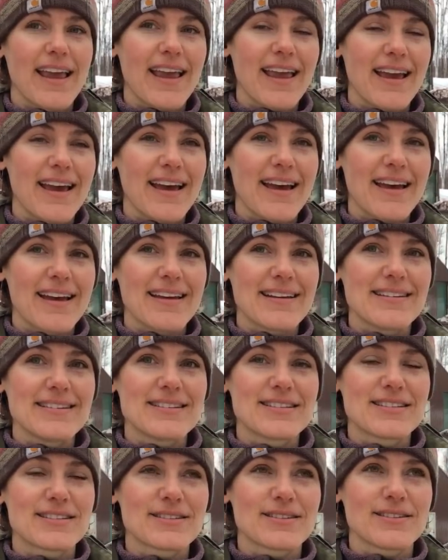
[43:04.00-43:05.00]

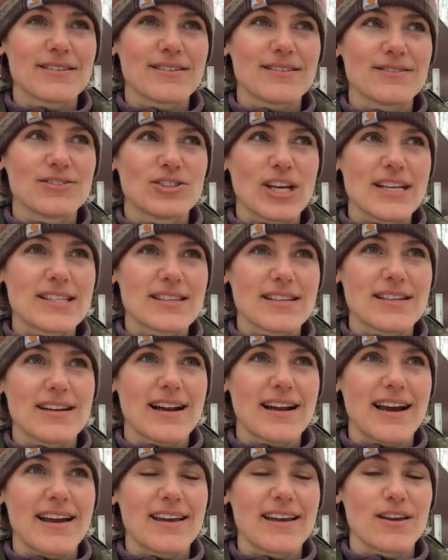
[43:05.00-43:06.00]
and Jason and
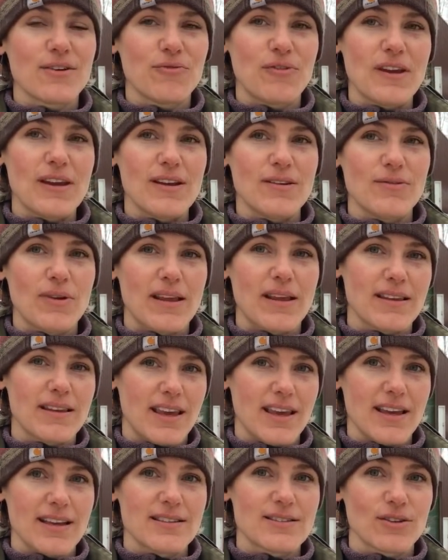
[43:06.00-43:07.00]
I can feed and the
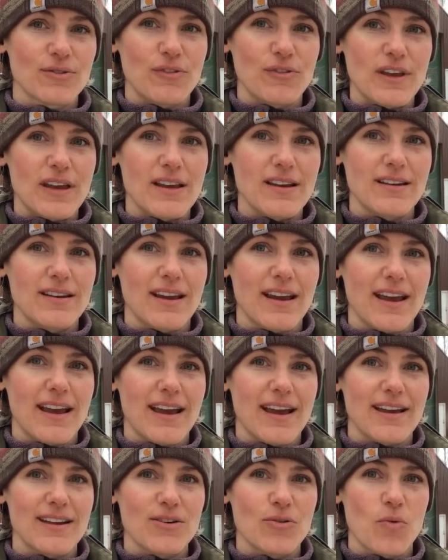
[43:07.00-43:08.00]
kids will feed
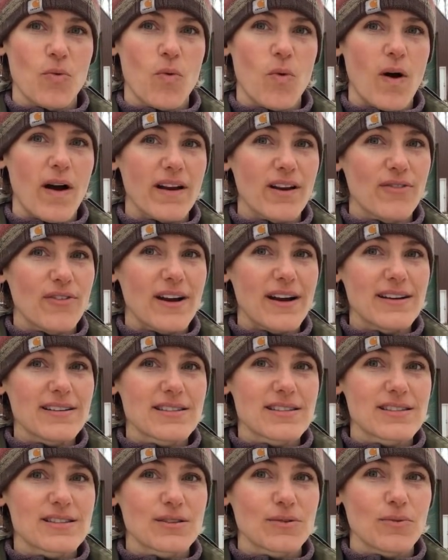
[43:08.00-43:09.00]
and one of
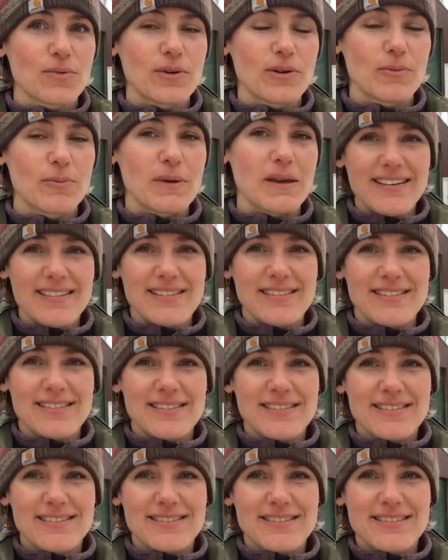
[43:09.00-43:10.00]
us will be. Sure.
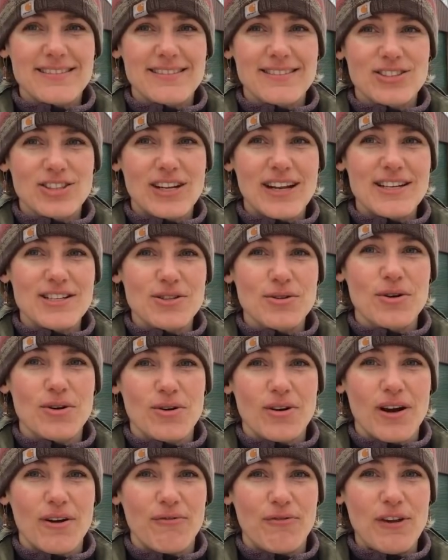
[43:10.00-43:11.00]
Should I
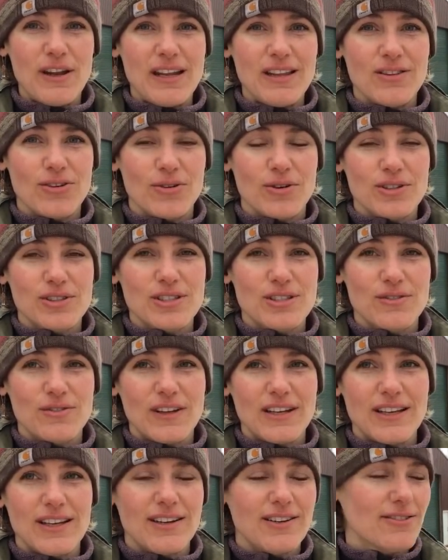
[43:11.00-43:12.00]
do a feeding the horses
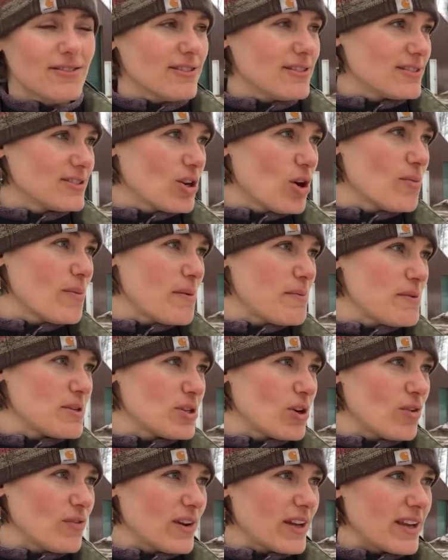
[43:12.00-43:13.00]
video? Maybe
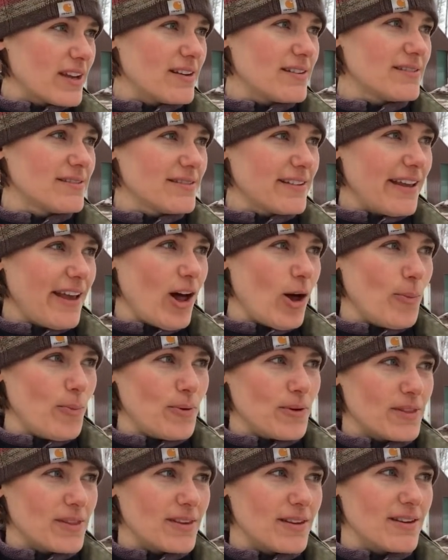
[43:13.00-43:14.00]
Tova can help
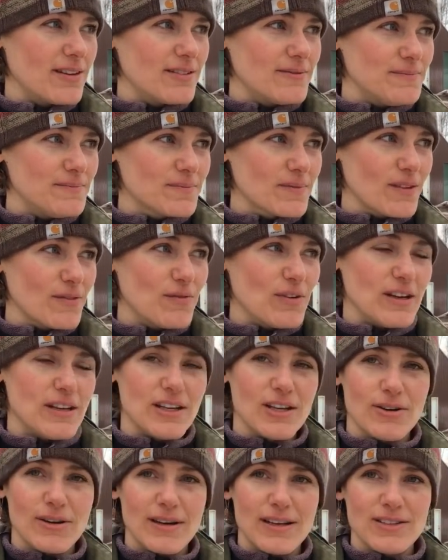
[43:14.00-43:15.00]
with the
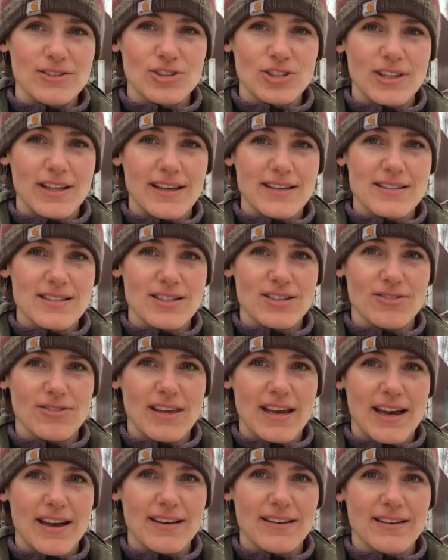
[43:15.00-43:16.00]
videoing. She likes to
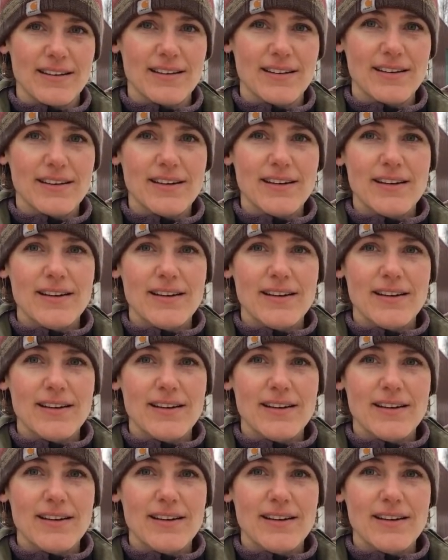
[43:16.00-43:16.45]
do that.